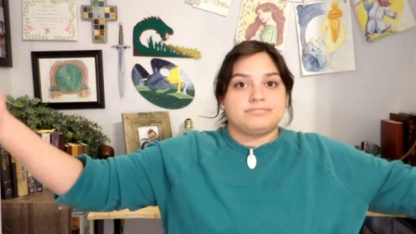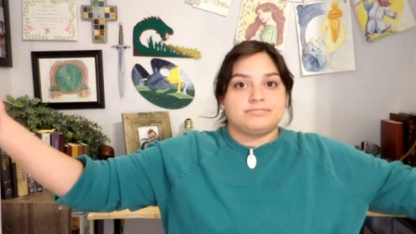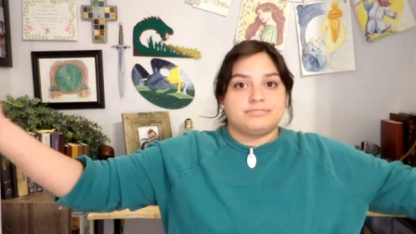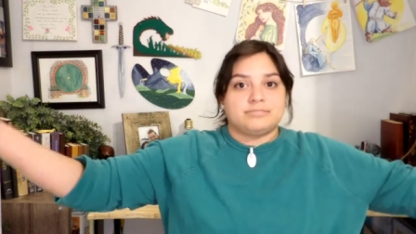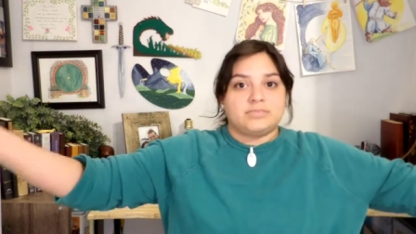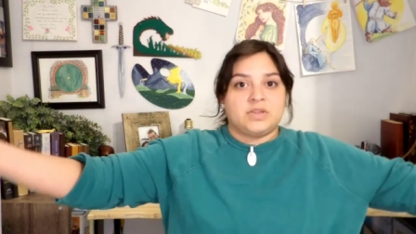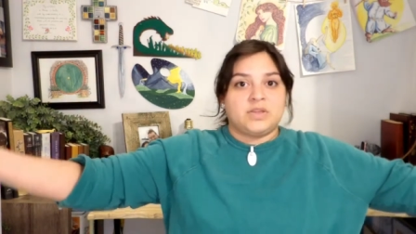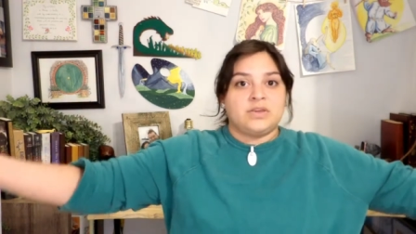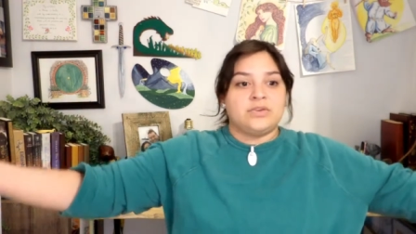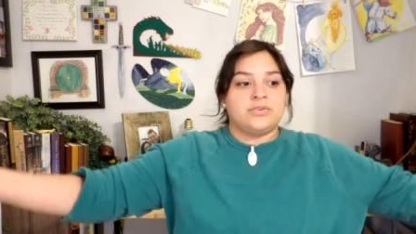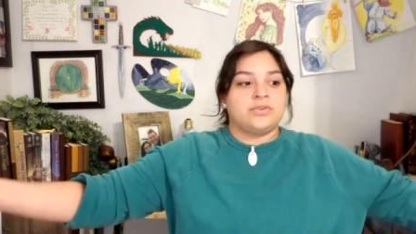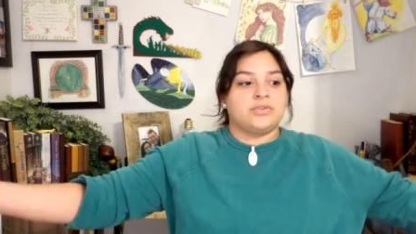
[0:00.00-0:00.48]

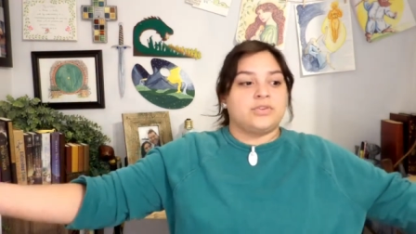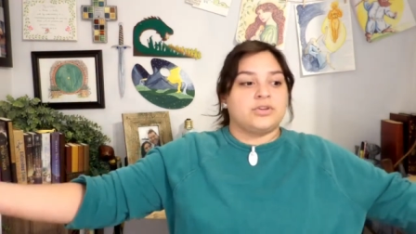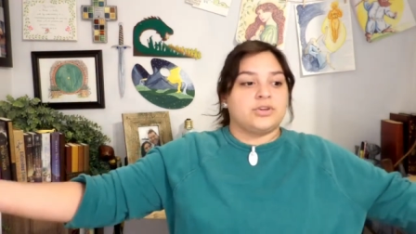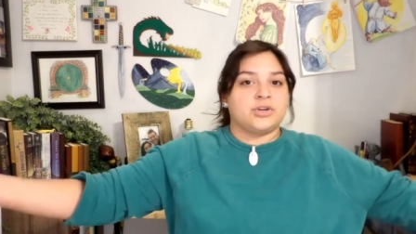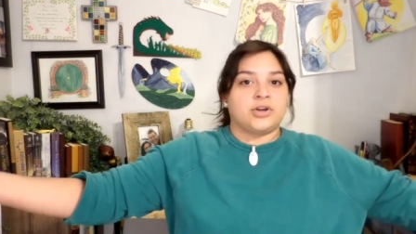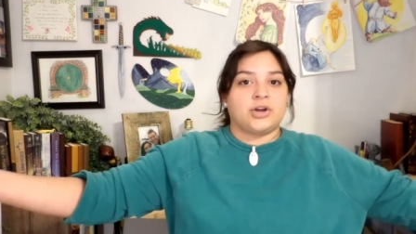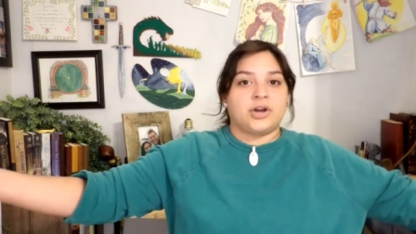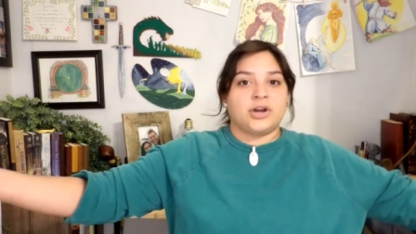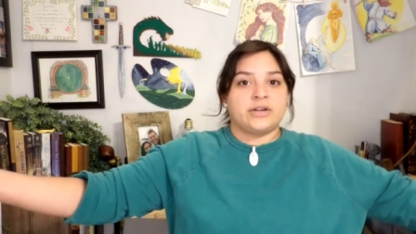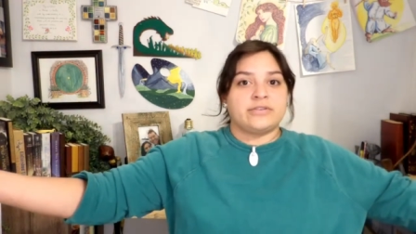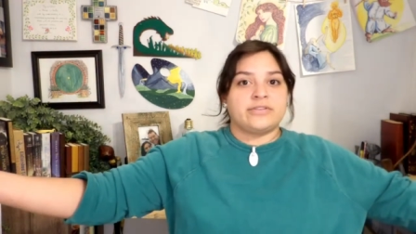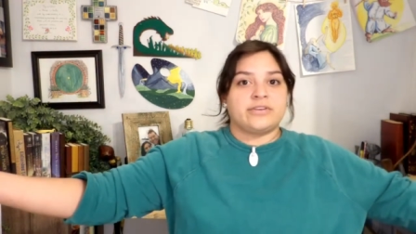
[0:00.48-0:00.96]
these are the
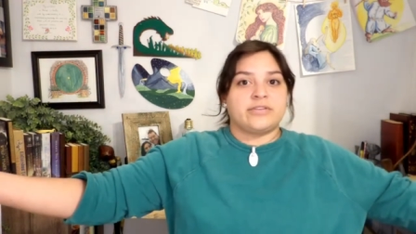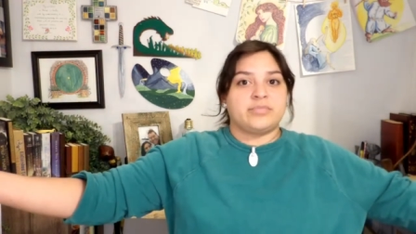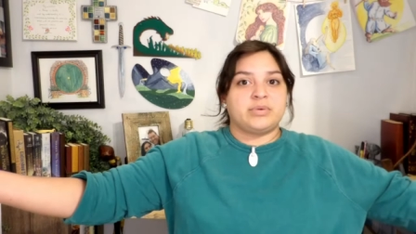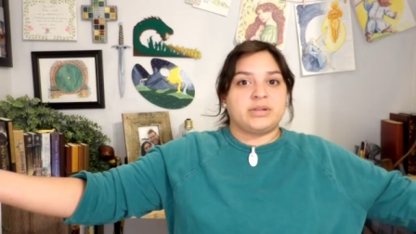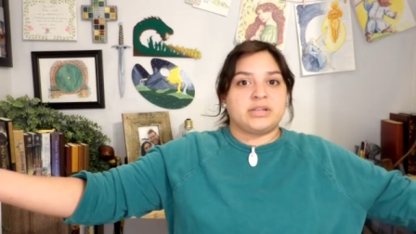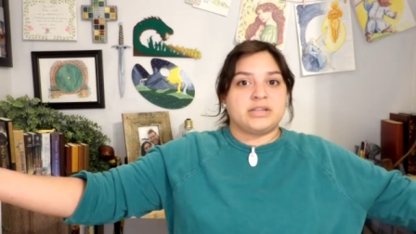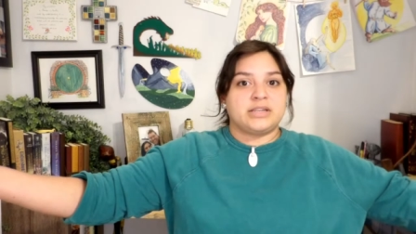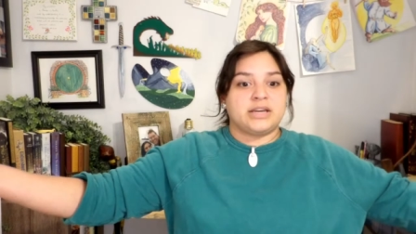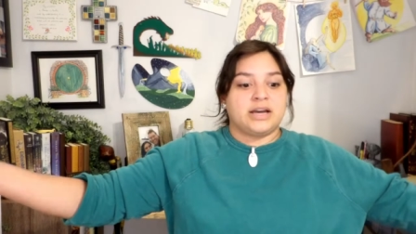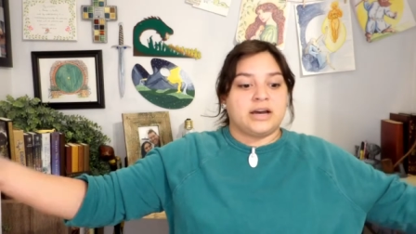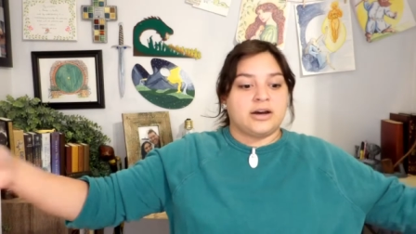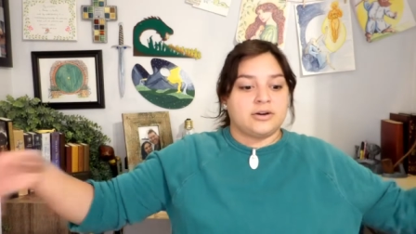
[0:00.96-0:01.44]
cards I've
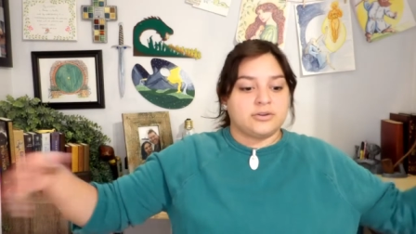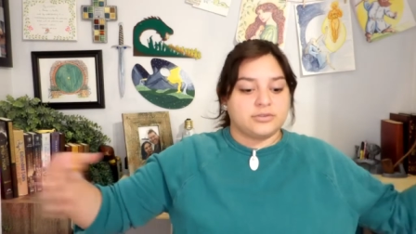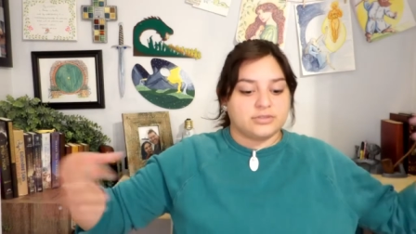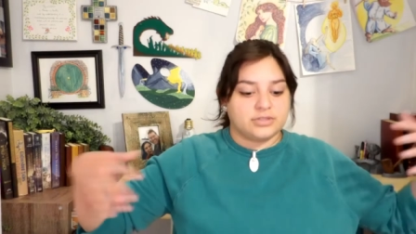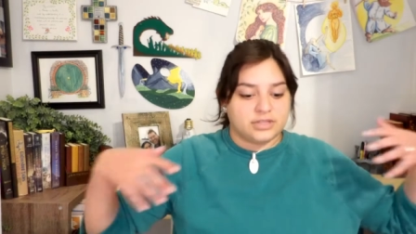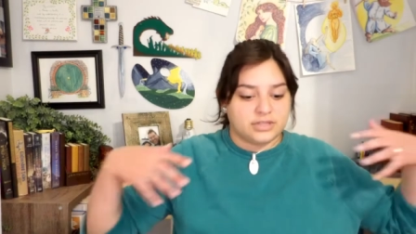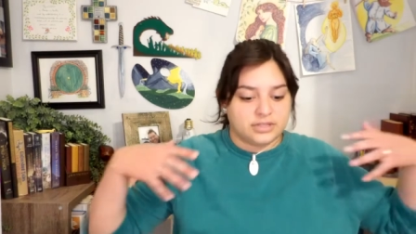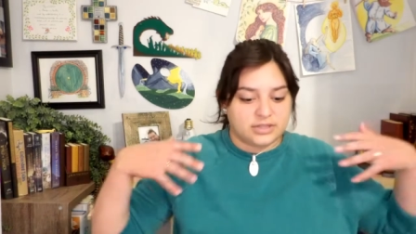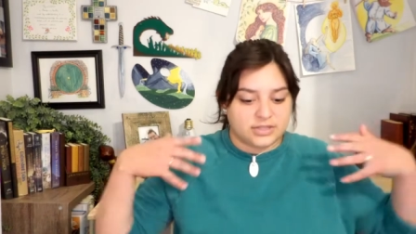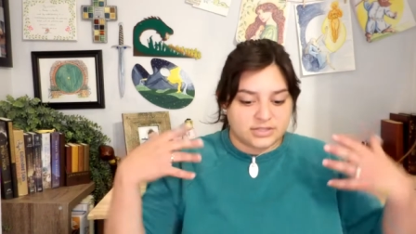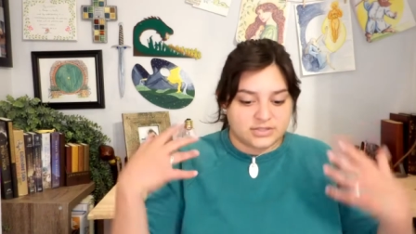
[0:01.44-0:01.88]
been dealt,